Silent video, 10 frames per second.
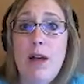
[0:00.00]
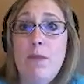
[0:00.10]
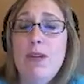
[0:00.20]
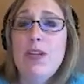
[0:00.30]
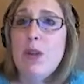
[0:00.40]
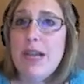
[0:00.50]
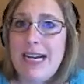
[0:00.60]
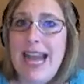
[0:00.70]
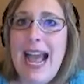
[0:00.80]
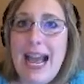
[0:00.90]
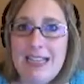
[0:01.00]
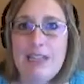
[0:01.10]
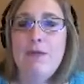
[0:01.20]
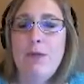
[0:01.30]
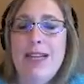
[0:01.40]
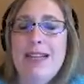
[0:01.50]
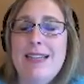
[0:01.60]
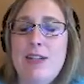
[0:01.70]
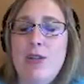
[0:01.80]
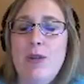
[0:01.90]
when you're in an active reading
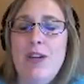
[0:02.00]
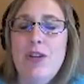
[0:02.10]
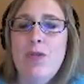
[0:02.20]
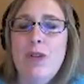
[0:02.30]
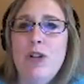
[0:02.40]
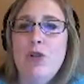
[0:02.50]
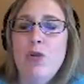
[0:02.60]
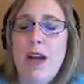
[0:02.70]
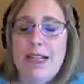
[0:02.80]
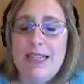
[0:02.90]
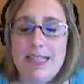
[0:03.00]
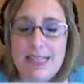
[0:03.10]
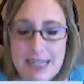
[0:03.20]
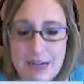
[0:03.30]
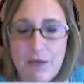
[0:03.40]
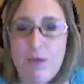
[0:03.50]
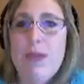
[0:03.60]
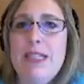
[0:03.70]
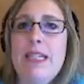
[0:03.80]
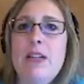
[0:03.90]
situation, when you're trying to dig for
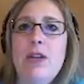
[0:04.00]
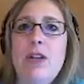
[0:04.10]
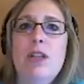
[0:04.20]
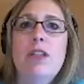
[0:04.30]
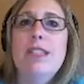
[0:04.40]
material,